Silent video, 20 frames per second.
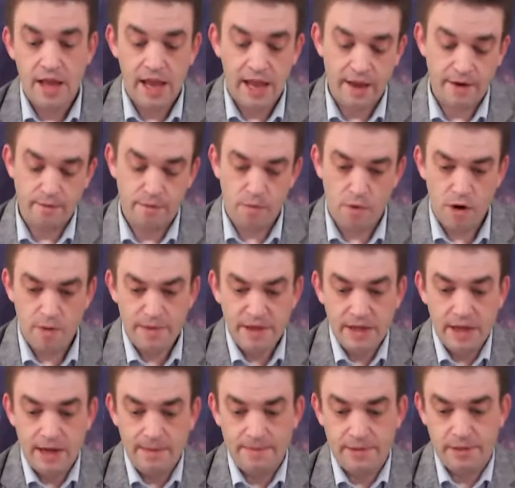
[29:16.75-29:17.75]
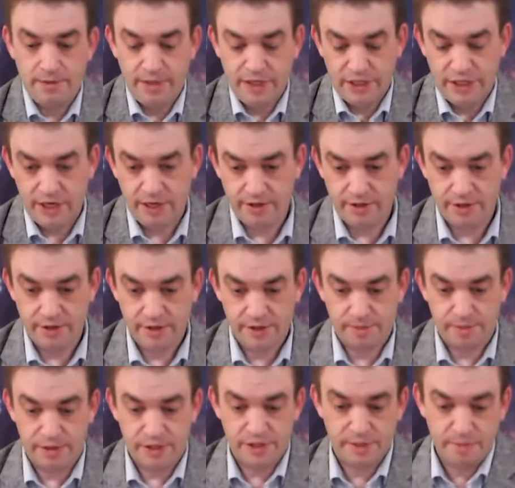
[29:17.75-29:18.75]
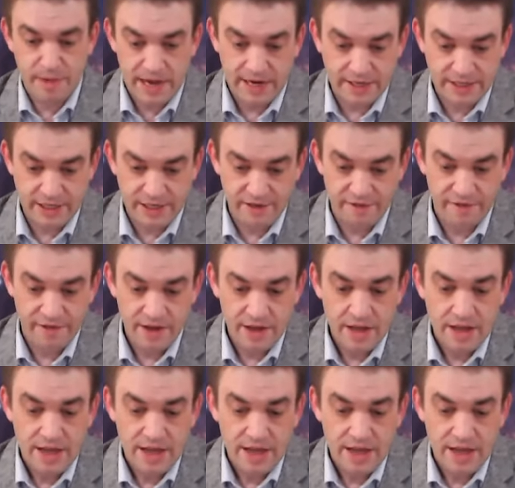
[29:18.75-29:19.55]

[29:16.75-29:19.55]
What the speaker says: And warming up to each other's perspective.